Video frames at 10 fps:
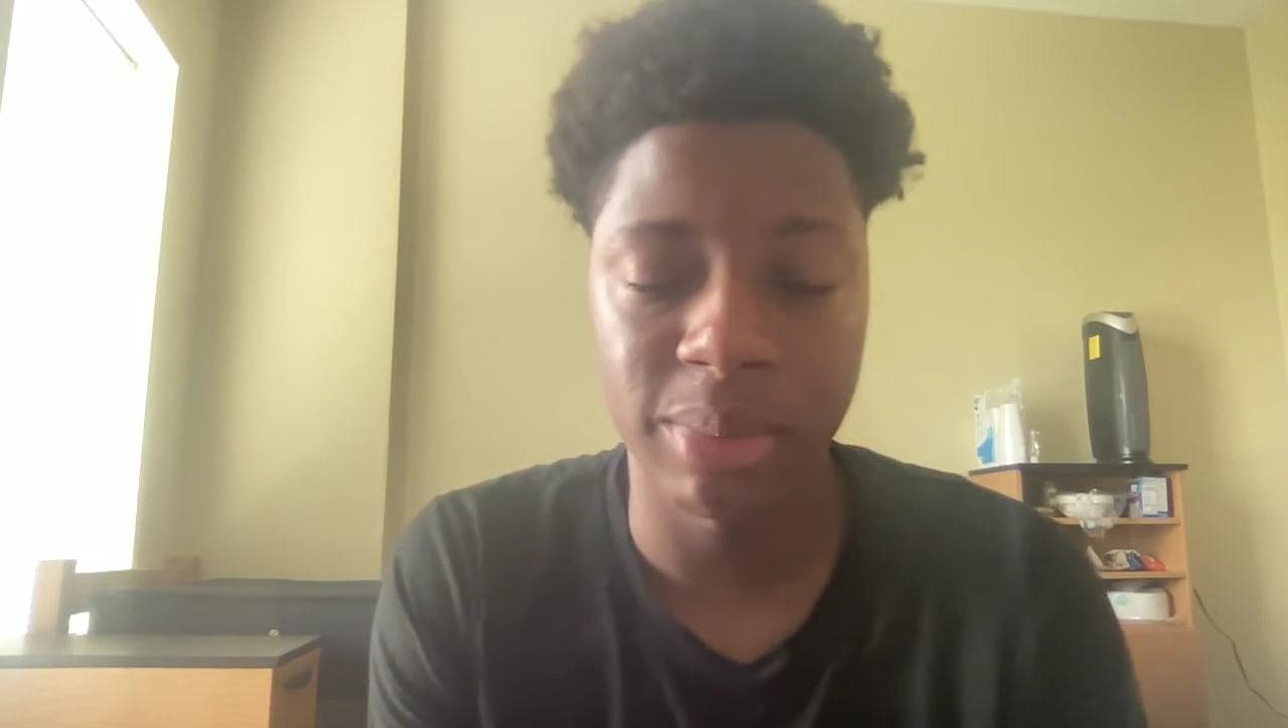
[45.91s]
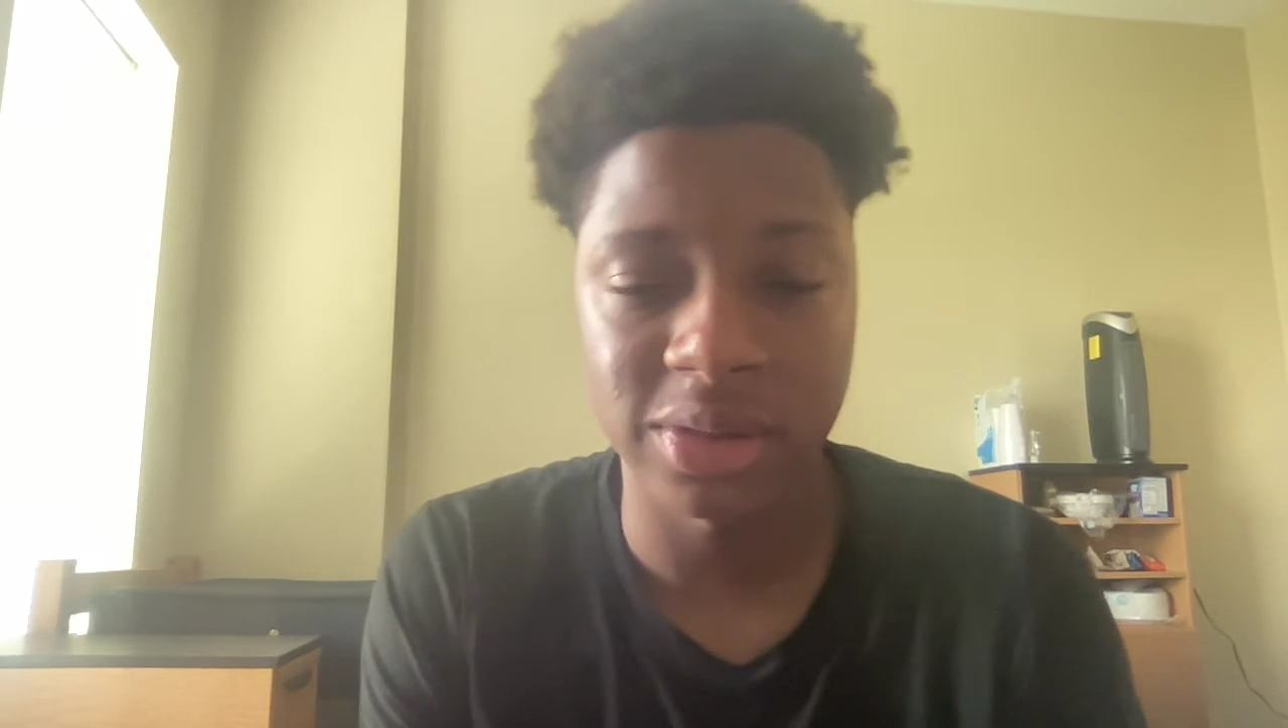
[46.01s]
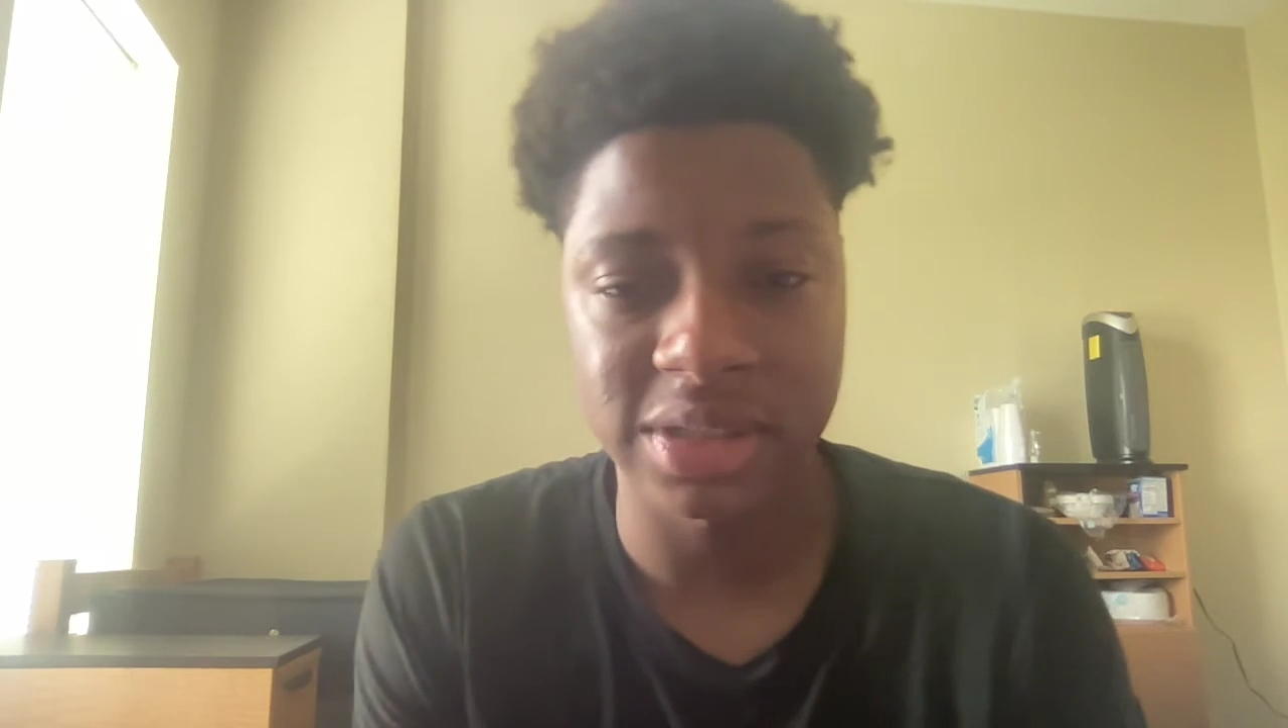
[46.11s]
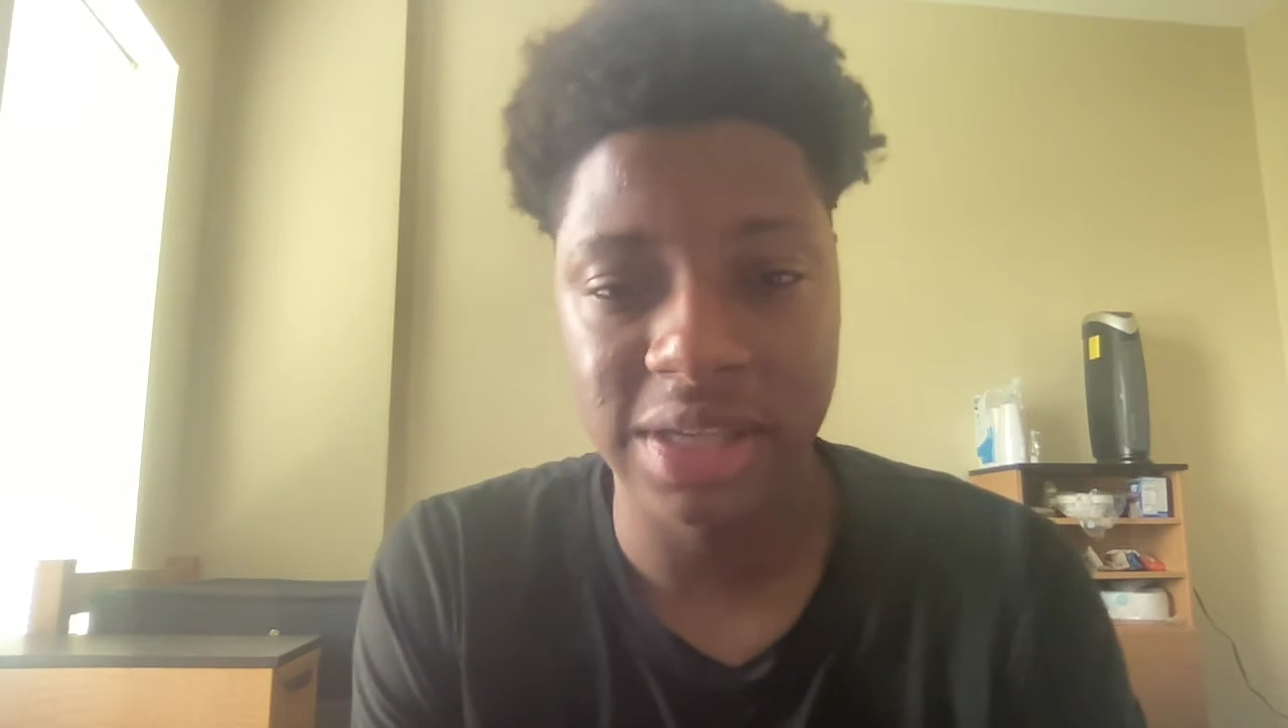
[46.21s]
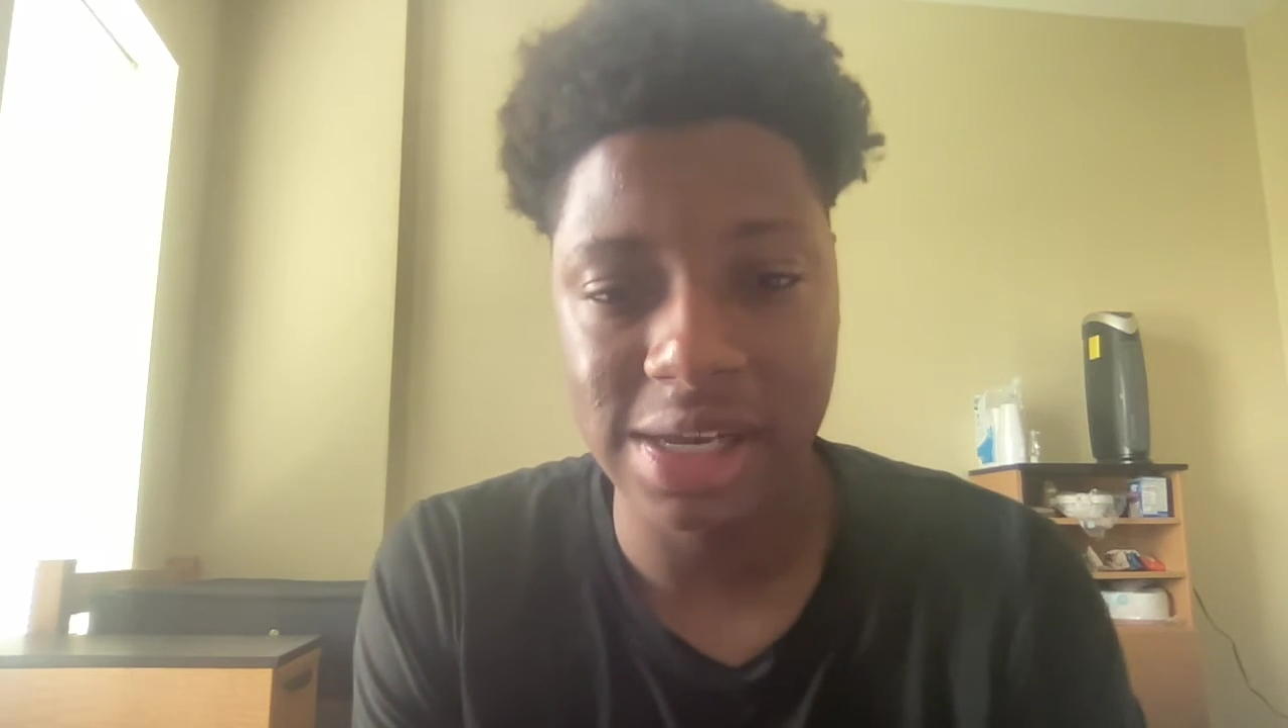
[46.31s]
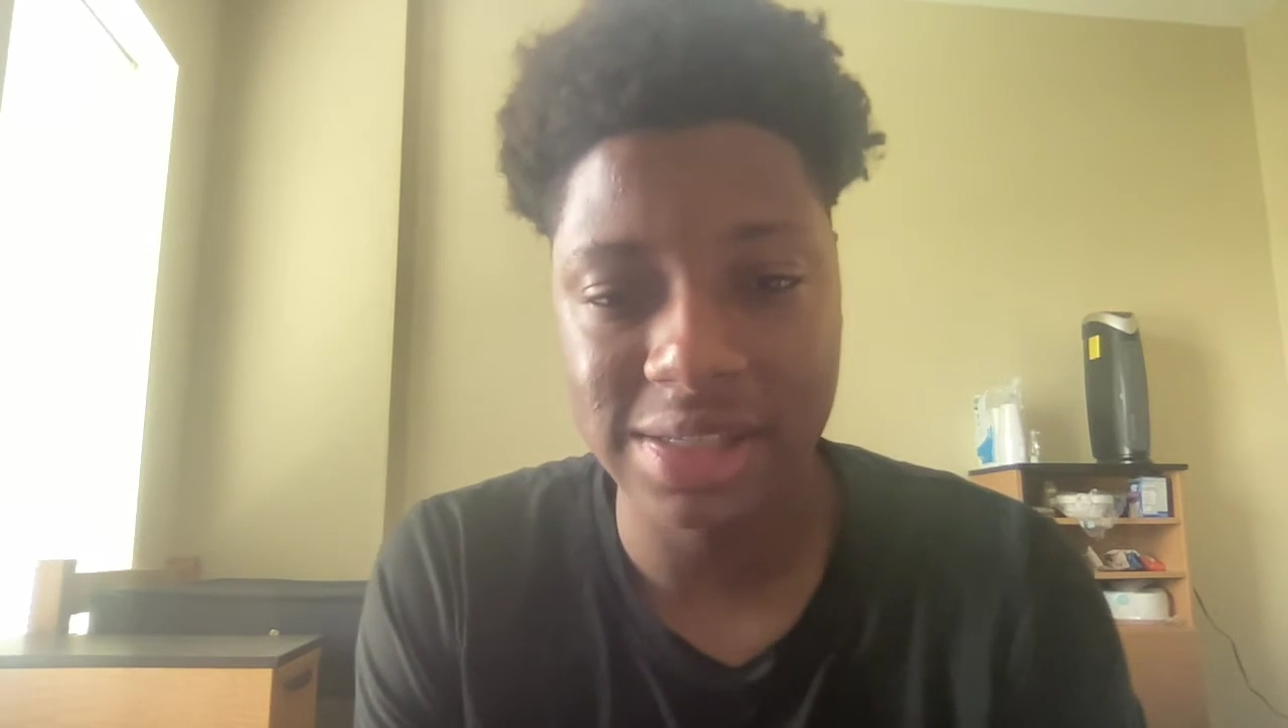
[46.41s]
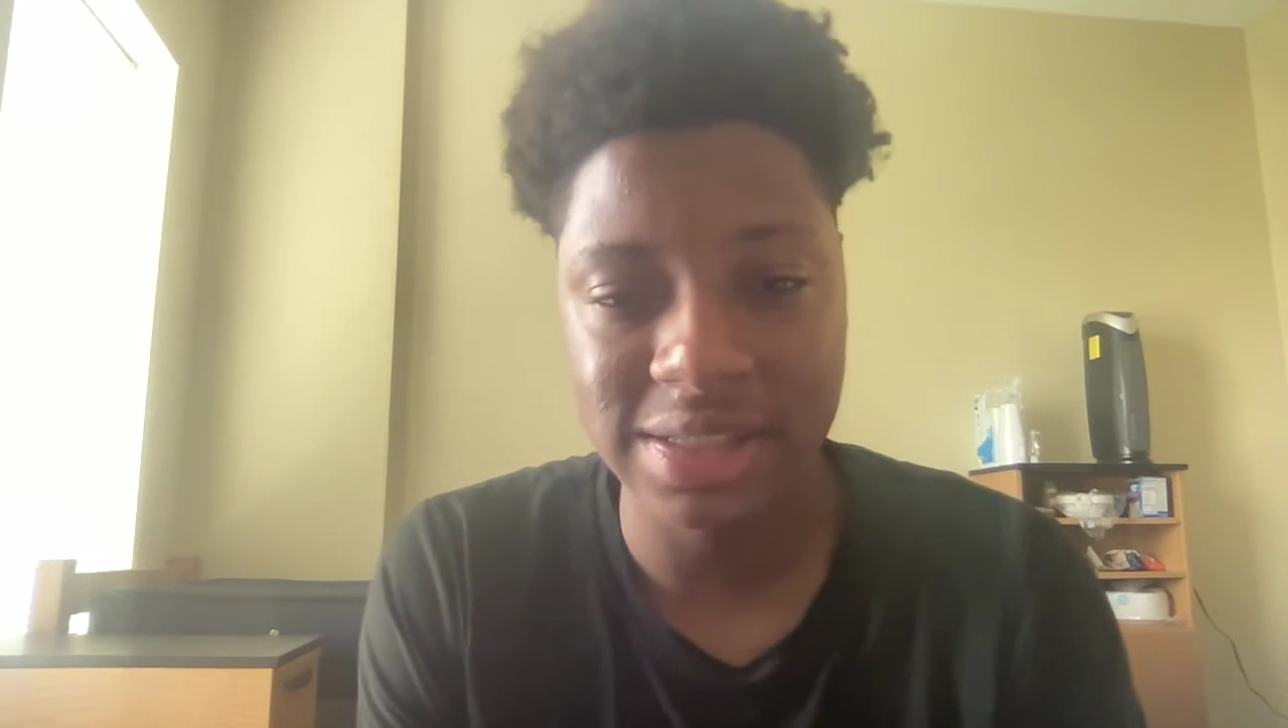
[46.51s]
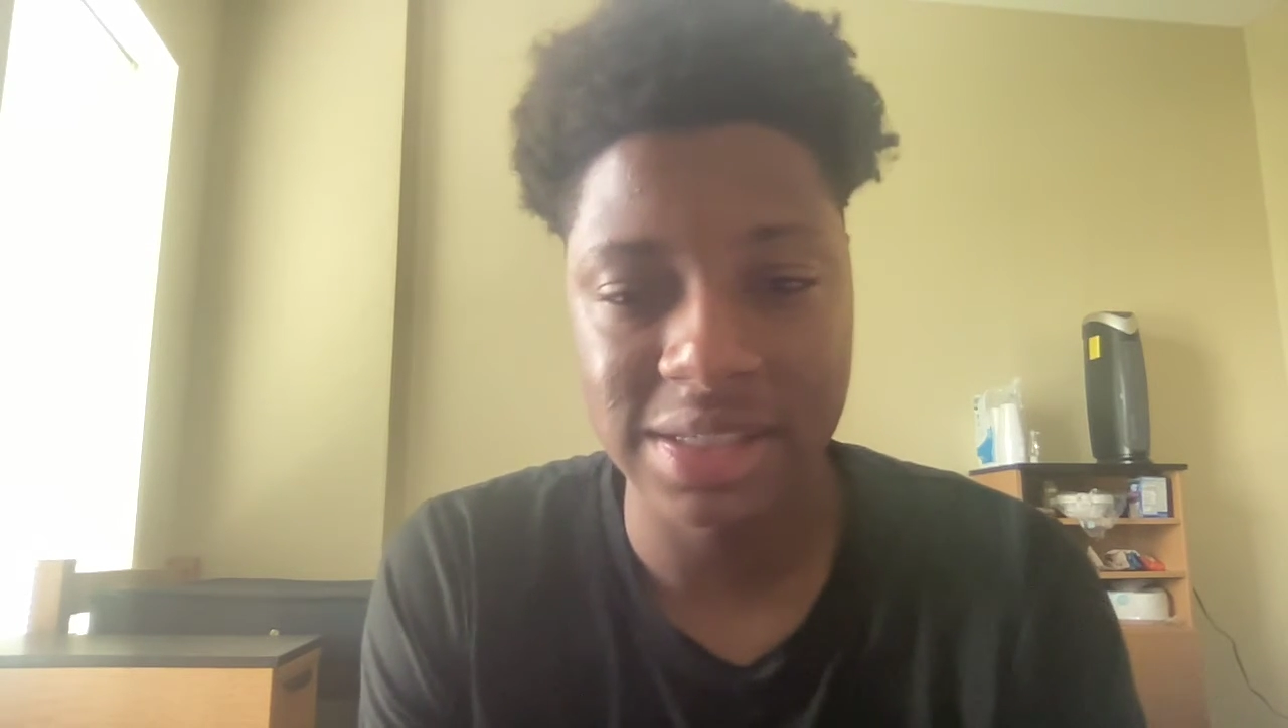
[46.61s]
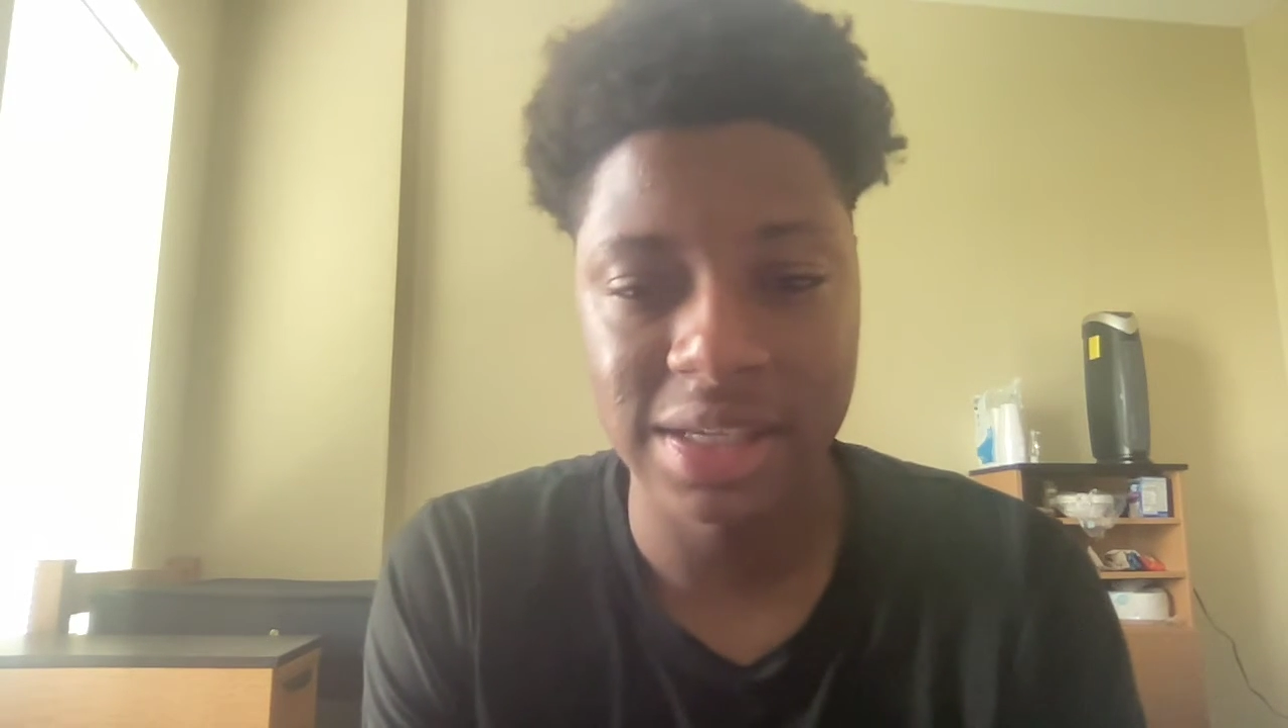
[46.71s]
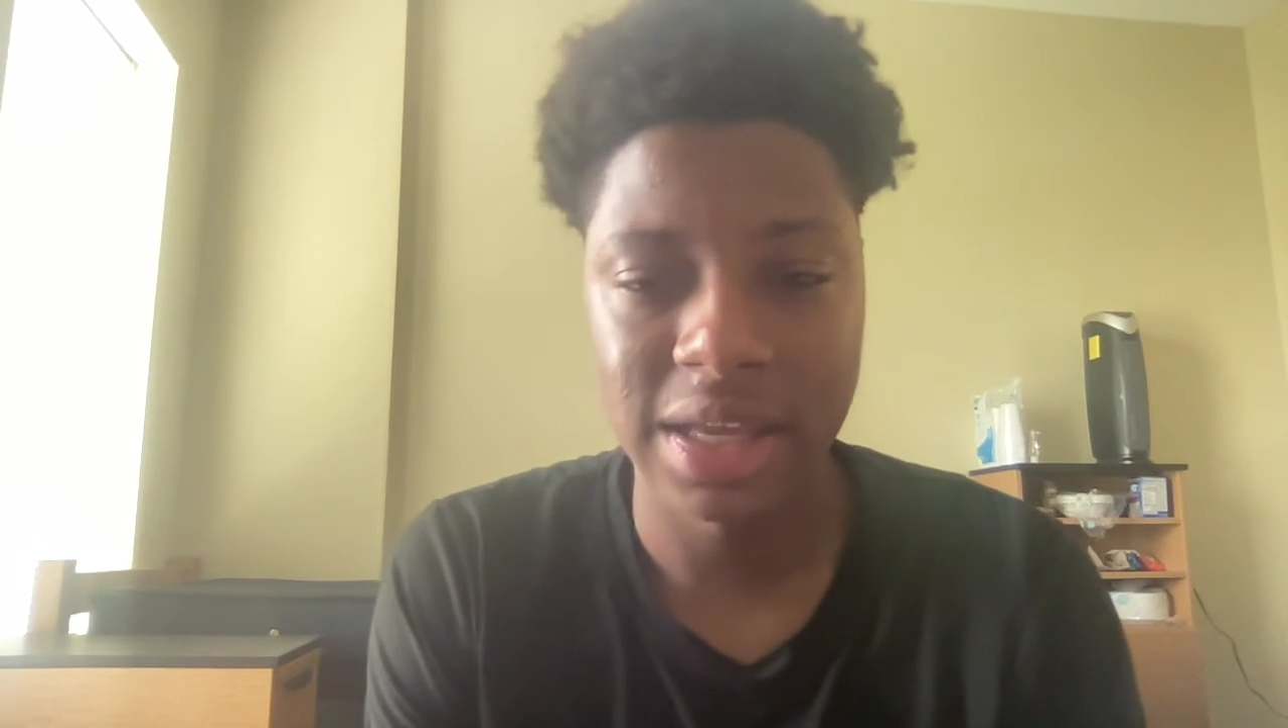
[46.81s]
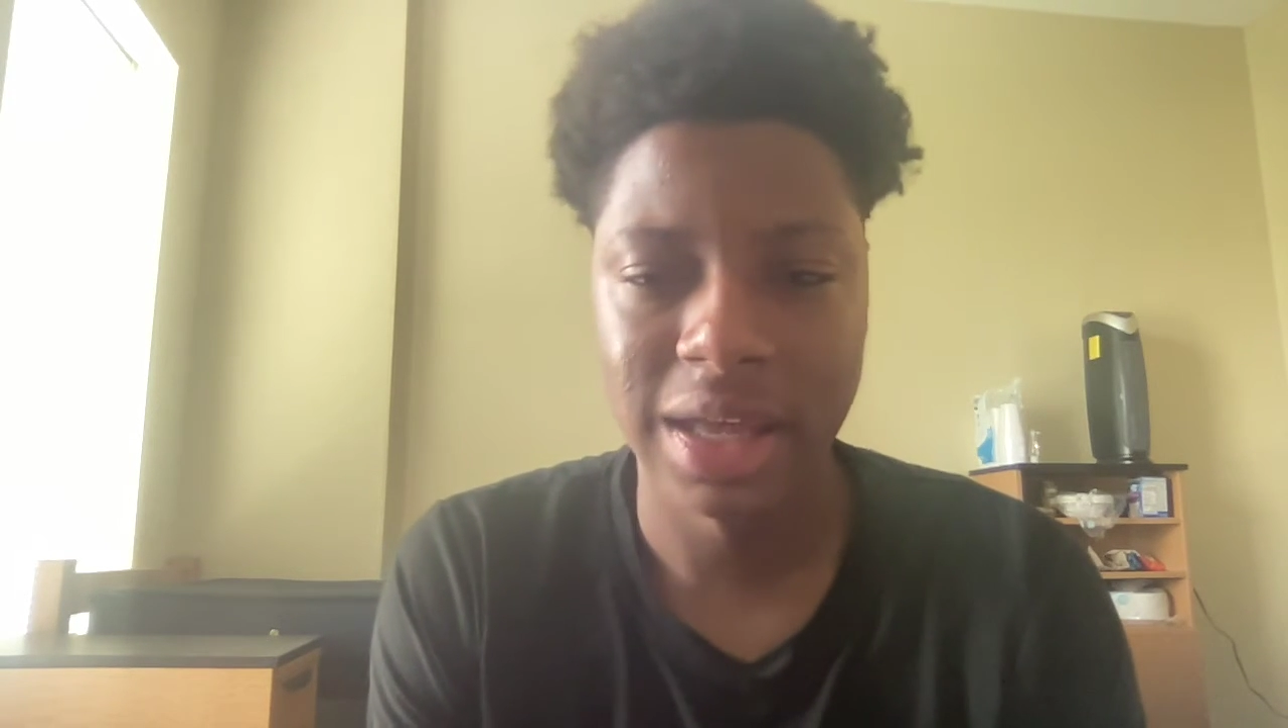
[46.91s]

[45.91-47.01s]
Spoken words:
personality.